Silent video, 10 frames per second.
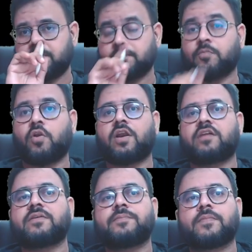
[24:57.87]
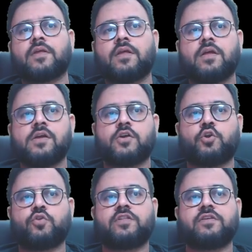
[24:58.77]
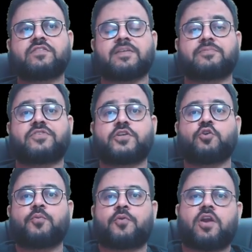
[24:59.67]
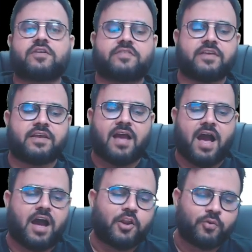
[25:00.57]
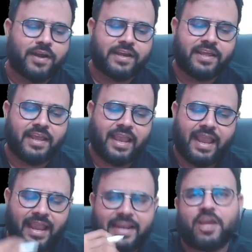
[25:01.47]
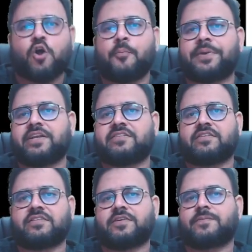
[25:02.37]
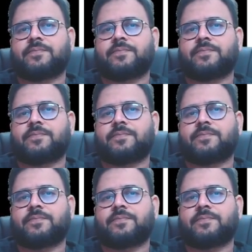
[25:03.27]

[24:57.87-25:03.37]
Bolo, Raja. Do you think substitute products say, are you getting any competition, sir?